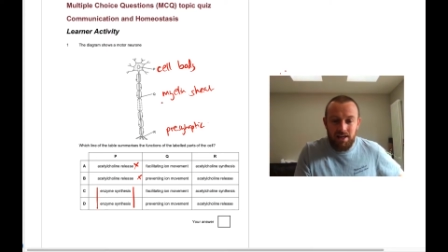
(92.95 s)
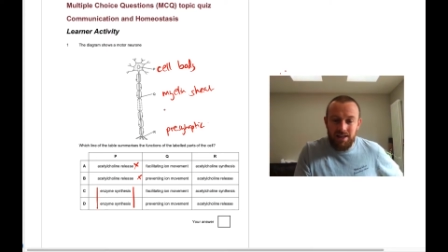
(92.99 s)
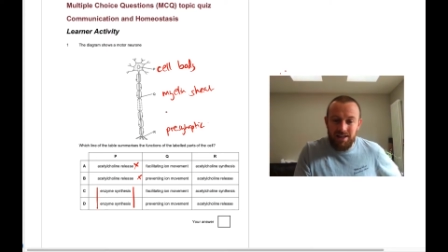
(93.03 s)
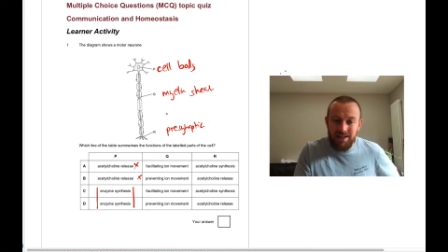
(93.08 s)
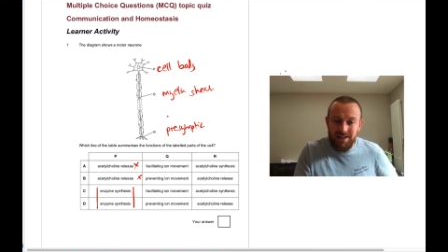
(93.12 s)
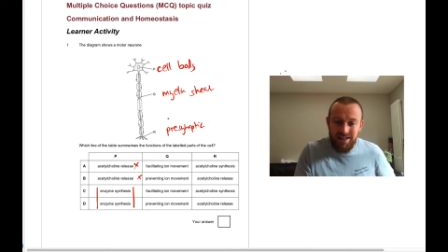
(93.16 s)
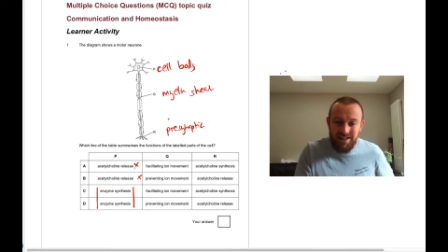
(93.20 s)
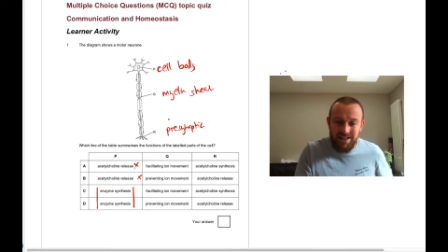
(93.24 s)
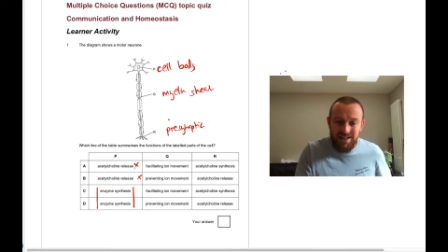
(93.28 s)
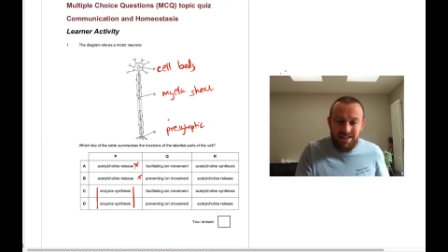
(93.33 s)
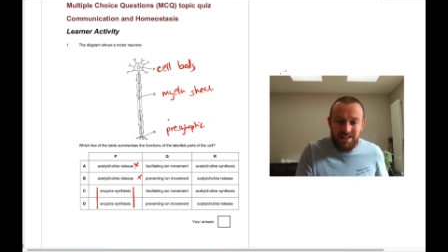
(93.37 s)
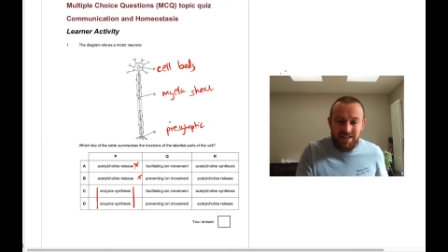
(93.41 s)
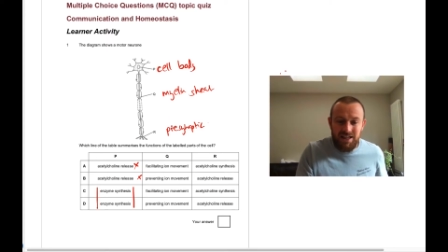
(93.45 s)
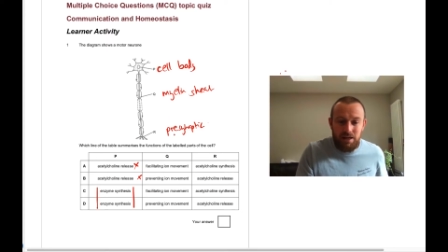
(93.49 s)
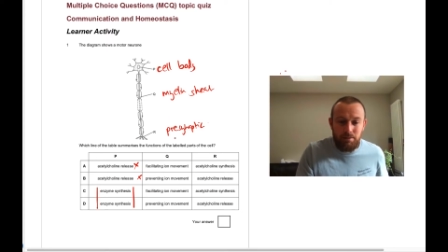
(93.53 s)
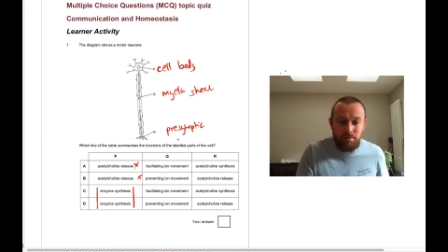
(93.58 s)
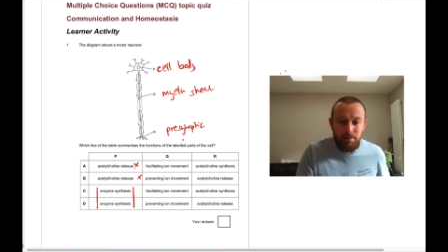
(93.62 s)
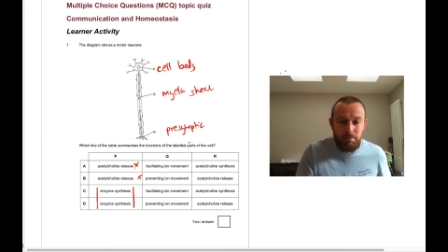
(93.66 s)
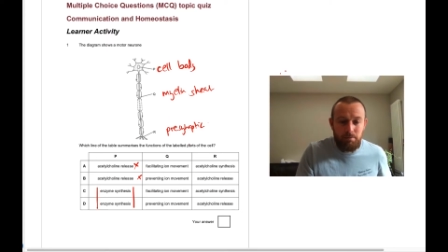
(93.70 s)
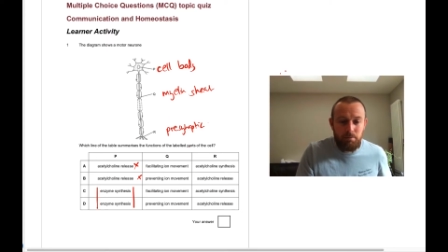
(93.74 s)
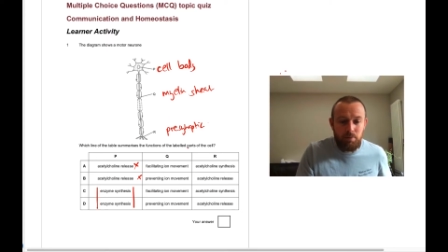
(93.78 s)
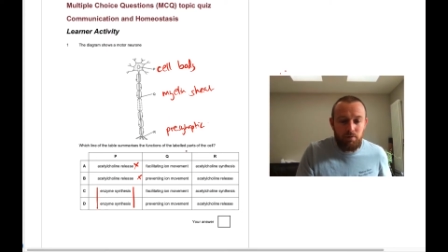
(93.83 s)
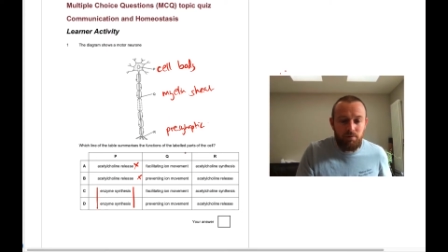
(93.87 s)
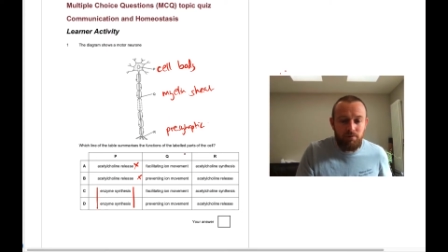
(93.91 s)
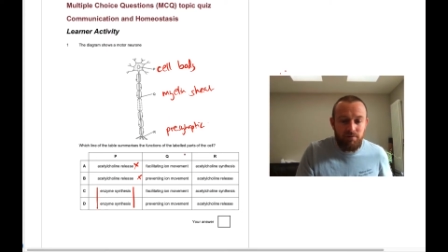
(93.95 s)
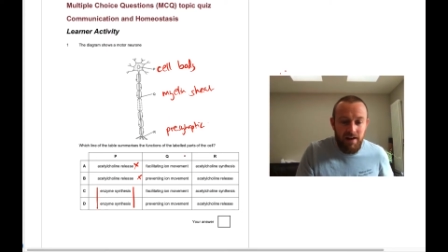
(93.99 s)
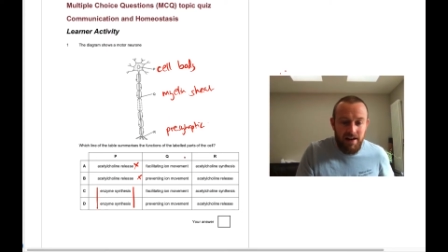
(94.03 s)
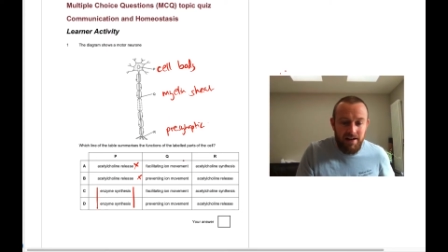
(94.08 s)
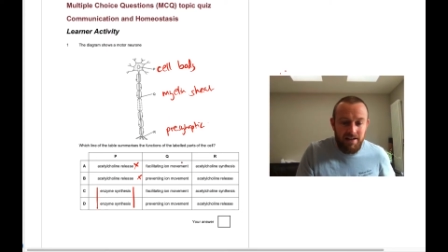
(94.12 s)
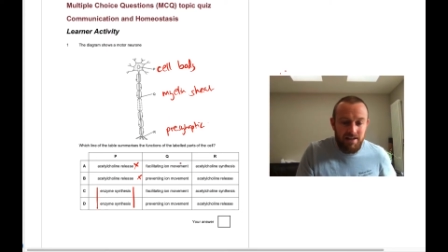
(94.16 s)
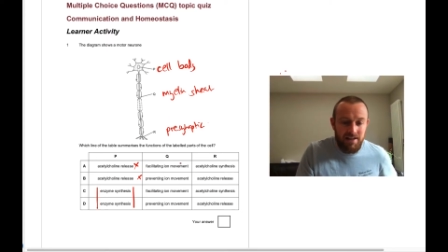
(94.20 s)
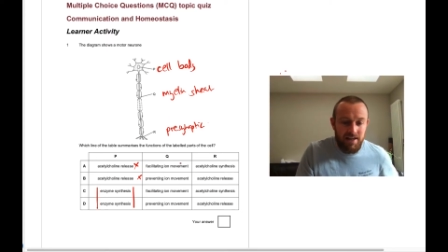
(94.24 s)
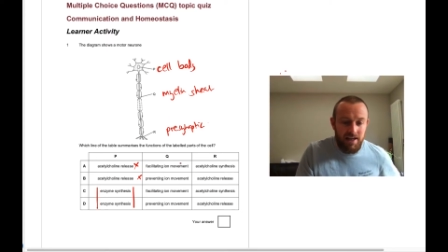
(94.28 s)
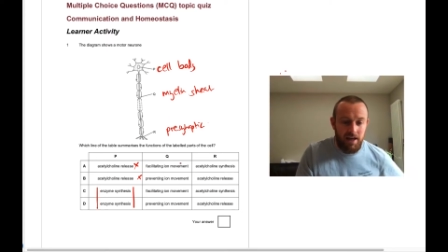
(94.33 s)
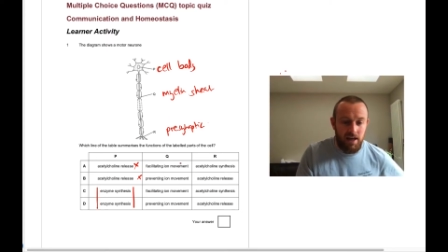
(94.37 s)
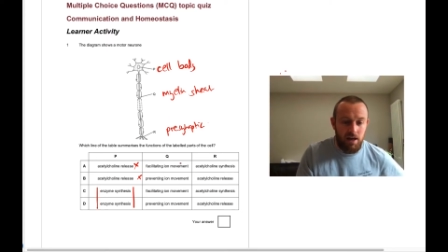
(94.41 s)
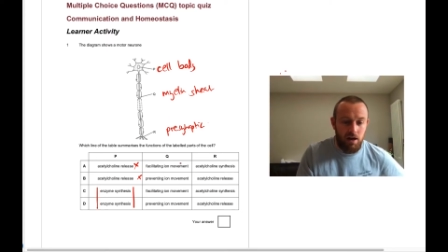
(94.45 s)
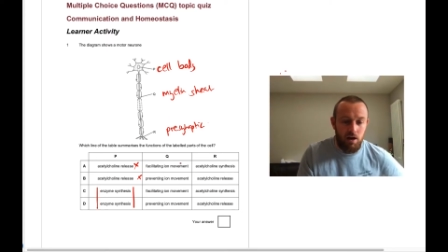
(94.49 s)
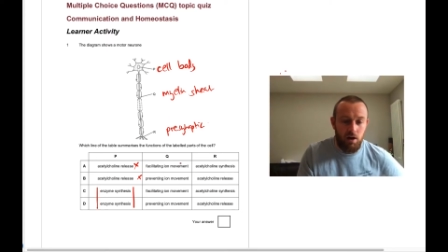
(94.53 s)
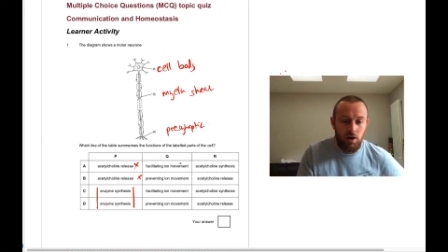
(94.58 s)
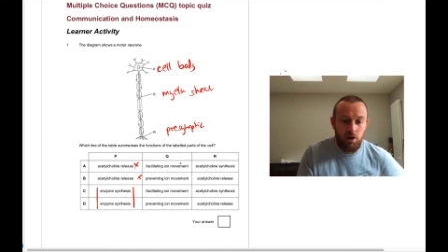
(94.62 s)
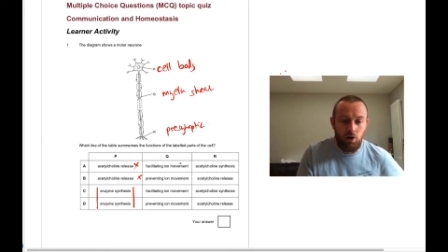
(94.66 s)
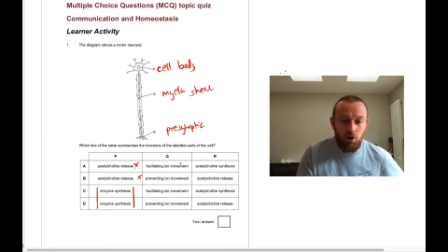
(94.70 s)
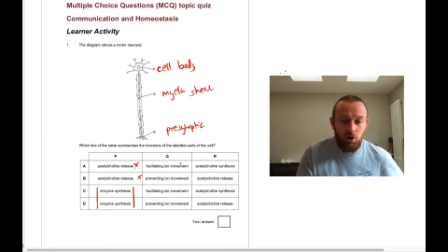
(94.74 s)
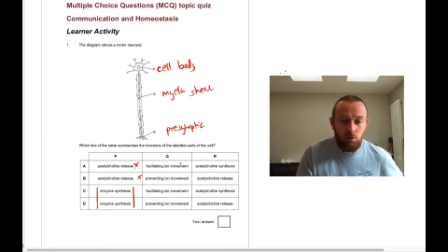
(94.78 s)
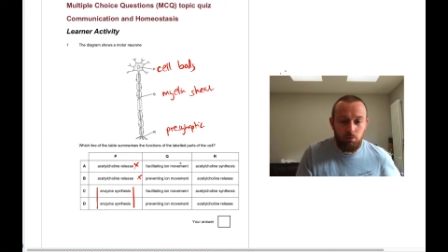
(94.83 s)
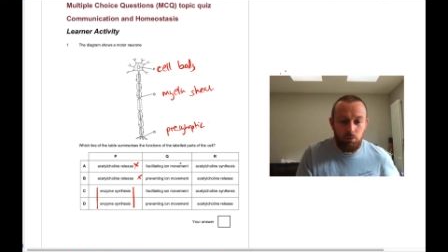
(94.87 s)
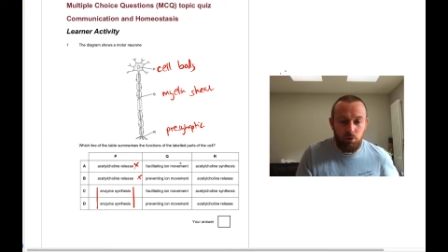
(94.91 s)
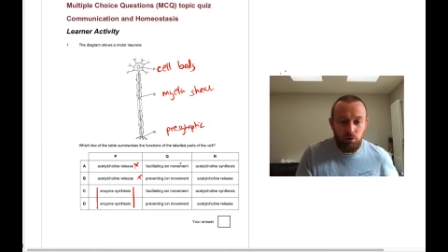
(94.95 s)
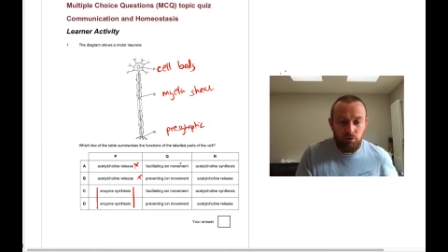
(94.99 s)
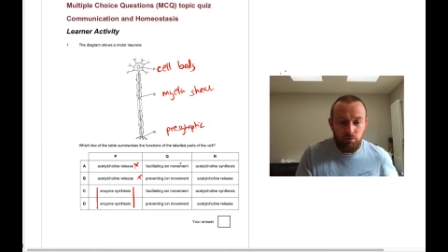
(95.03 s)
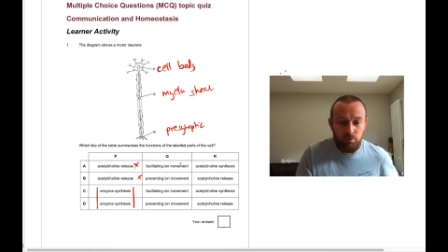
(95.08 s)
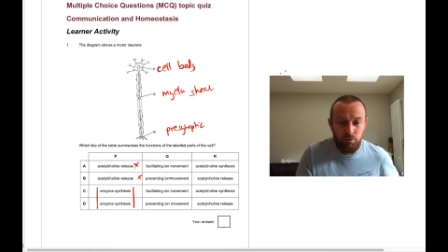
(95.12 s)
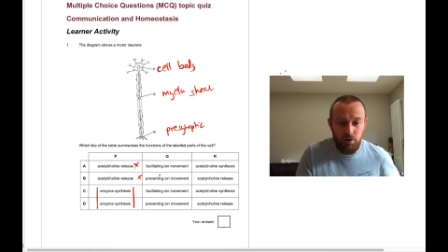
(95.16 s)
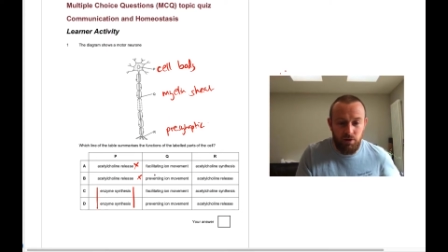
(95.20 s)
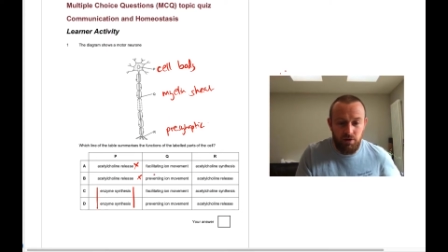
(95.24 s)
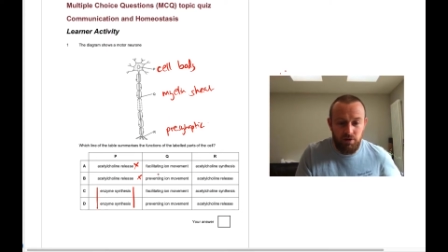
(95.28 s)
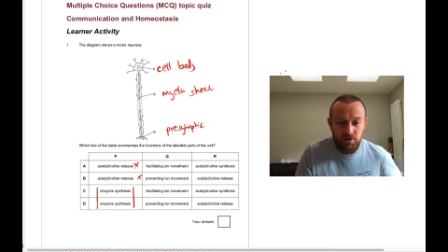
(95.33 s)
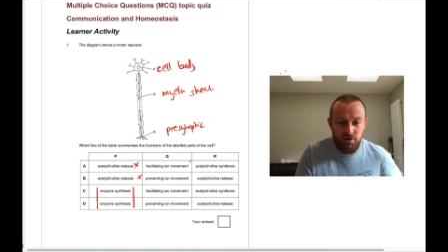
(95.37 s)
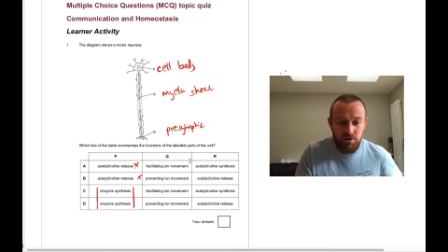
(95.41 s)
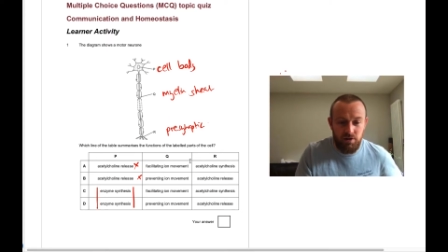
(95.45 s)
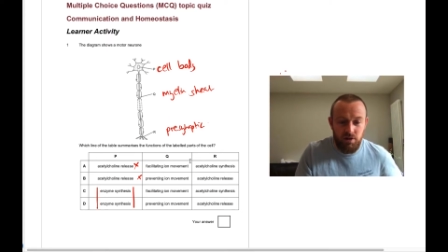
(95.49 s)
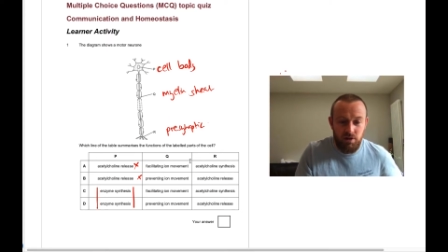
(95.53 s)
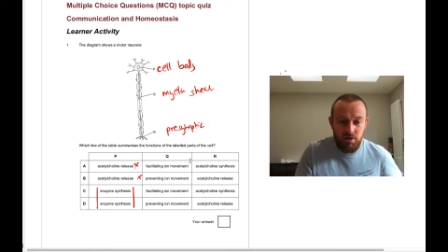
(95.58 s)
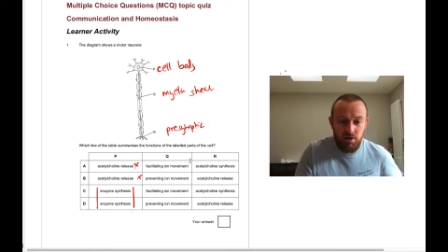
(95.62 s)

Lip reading: This is going to be preventing ion movement.